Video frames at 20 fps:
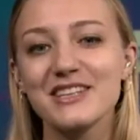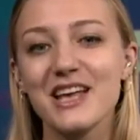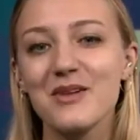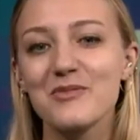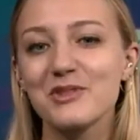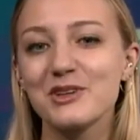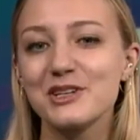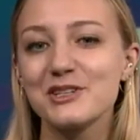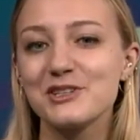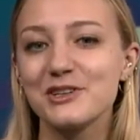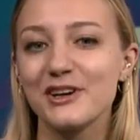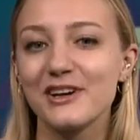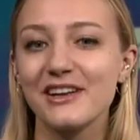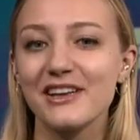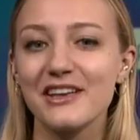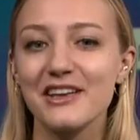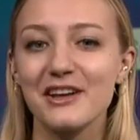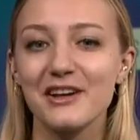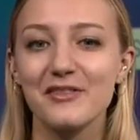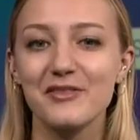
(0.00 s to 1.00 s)
Emily Drewry
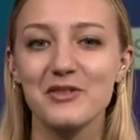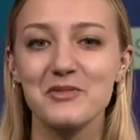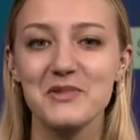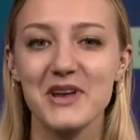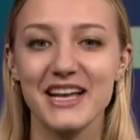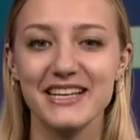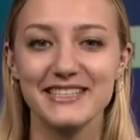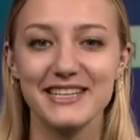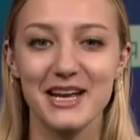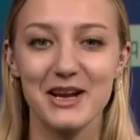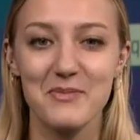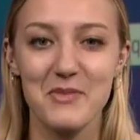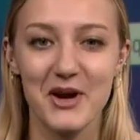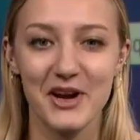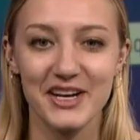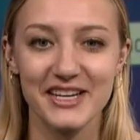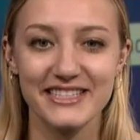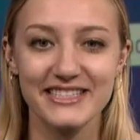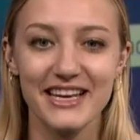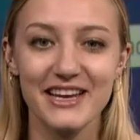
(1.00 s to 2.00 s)
here from Nasdaq
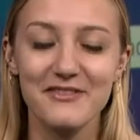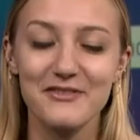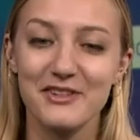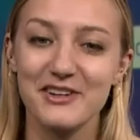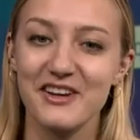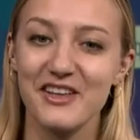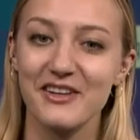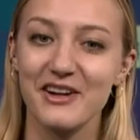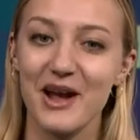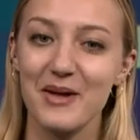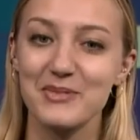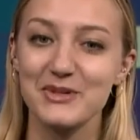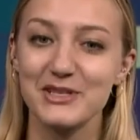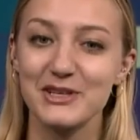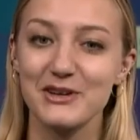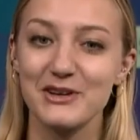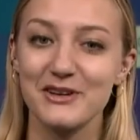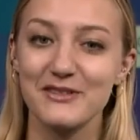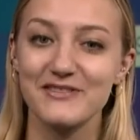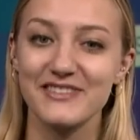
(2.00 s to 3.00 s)
MarketSite for another
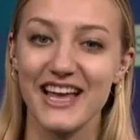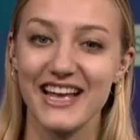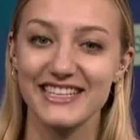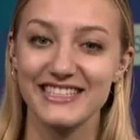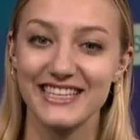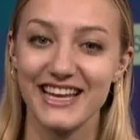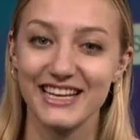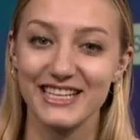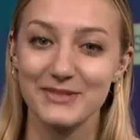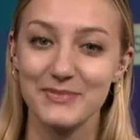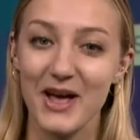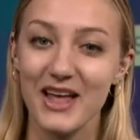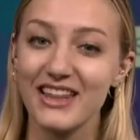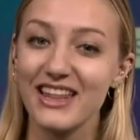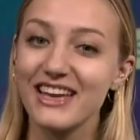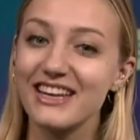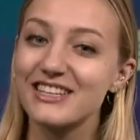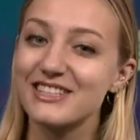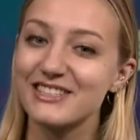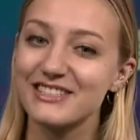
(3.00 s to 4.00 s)
episode of Nasdaq
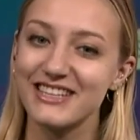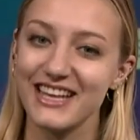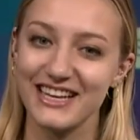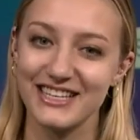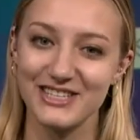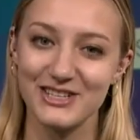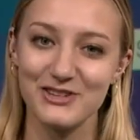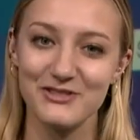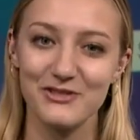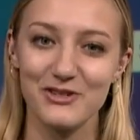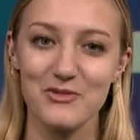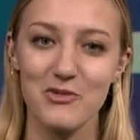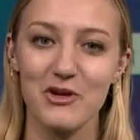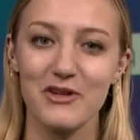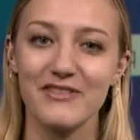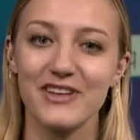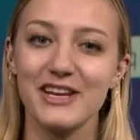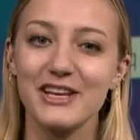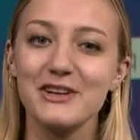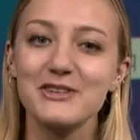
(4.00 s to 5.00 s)
Spotlight. Stay tuned for more
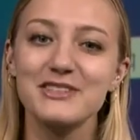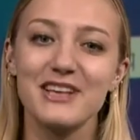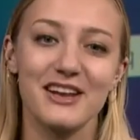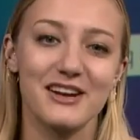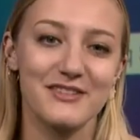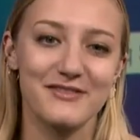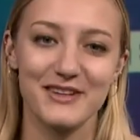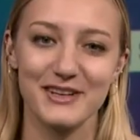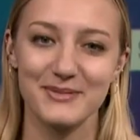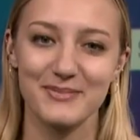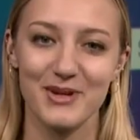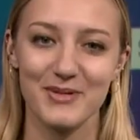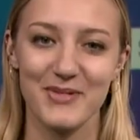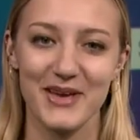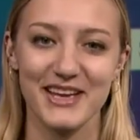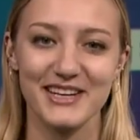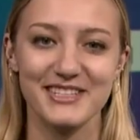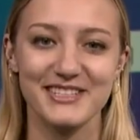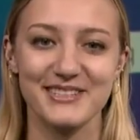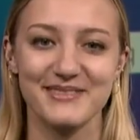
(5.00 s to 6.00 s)
videos on our Facebook
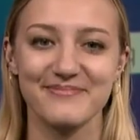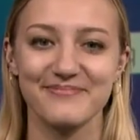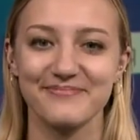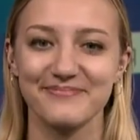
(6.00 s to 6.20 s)
page.